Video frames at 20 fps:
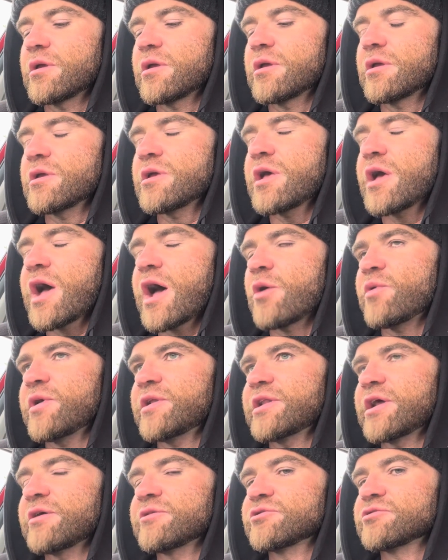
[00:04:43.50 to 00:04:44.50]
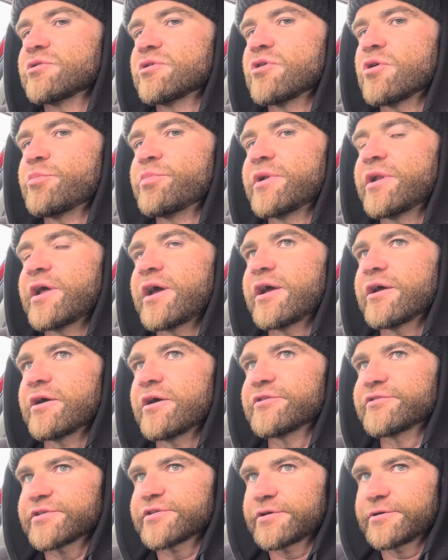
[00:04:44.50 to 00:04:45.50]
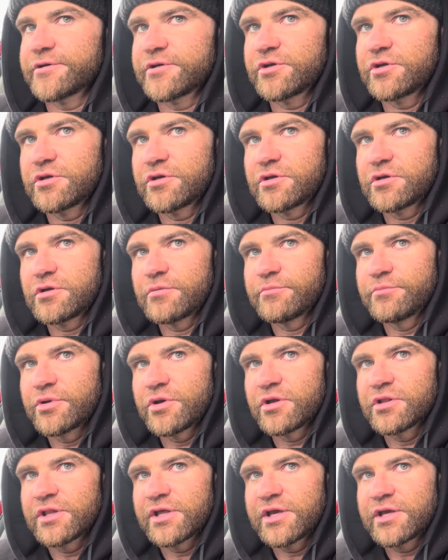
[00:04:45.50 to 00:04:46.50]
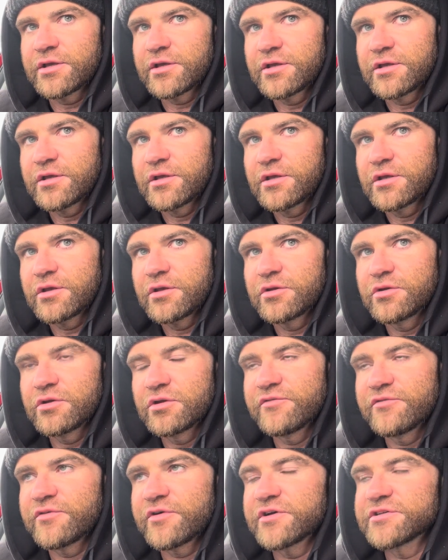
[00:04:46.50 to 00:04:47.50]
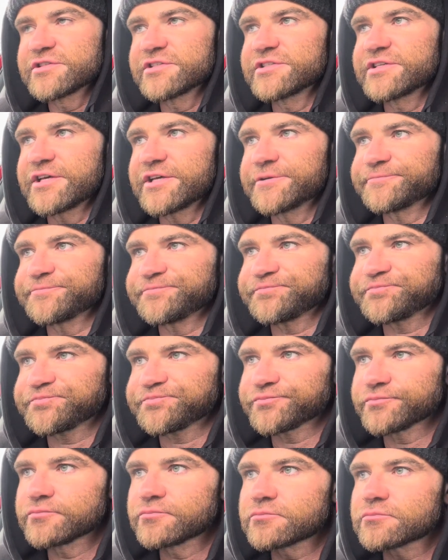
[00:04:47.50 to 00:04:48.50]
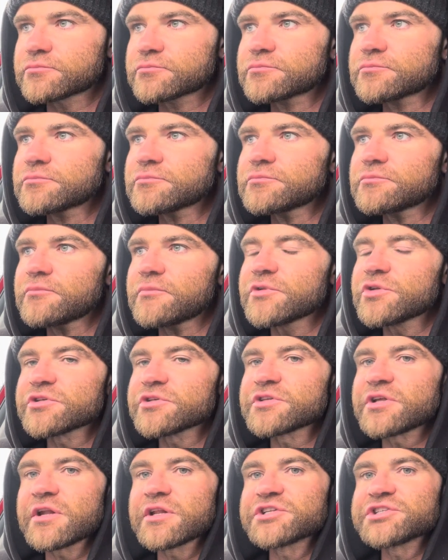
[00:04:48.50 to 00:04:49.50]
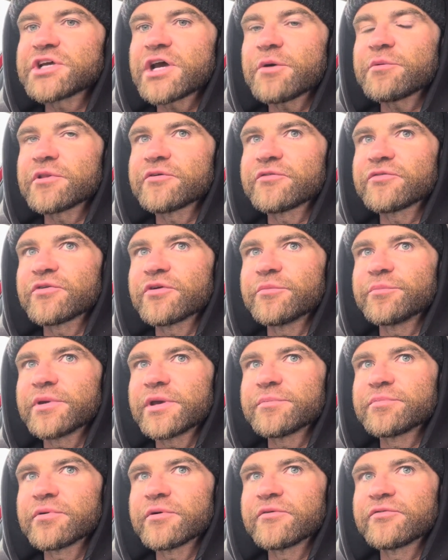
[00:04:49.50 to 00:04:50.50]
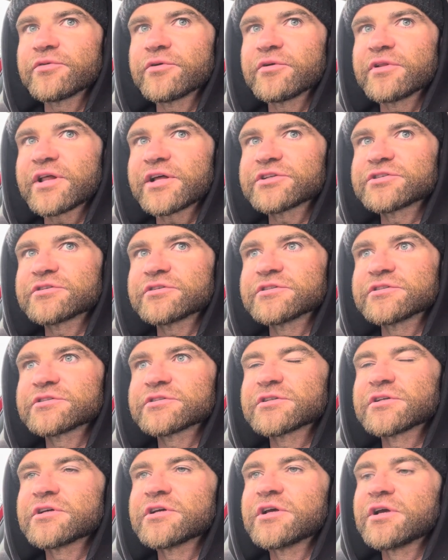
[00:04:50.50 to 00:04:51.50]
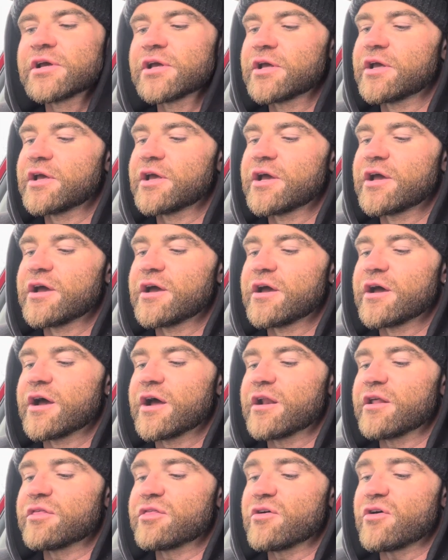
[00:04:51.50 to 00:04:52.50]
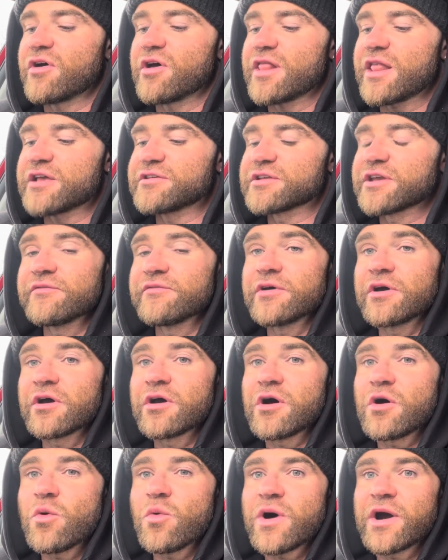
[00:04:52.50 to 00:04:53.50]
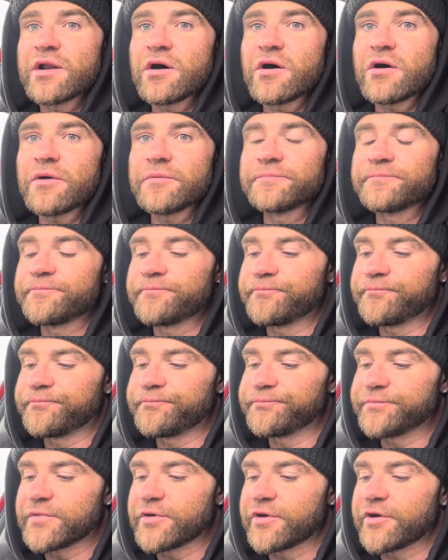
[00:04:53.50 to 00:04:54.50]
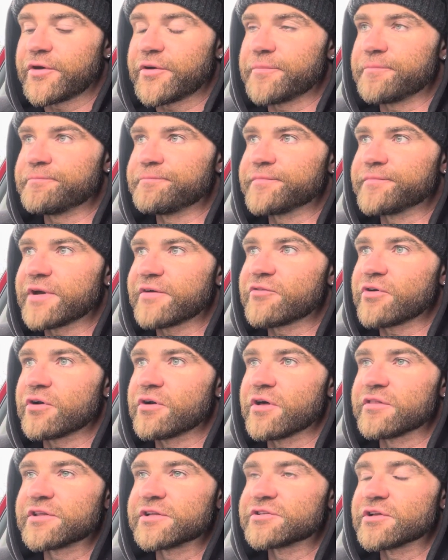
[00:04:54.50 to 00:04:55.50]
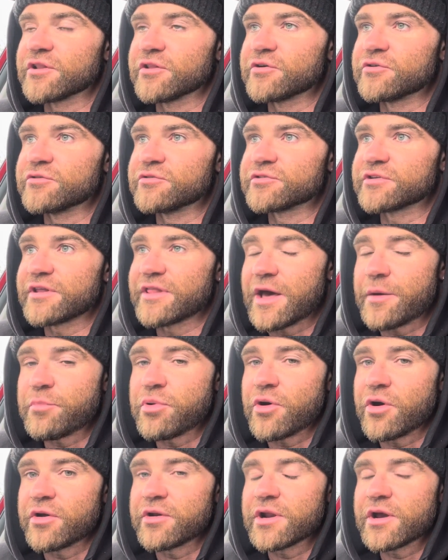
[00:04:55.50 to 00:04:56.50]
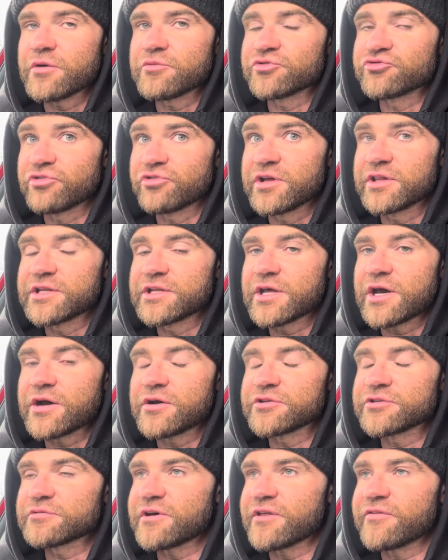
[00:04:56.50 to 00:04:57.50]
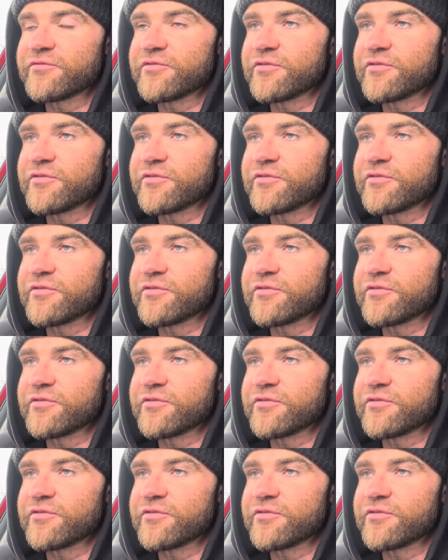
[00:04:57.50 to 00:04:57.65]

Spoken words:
yeah, I went down to an open day at Burnley University, just had a chat with a few people, a few lecturers, and I thought, let's give it a go, why not? I've got nothing to lose. At that point I was really down, so I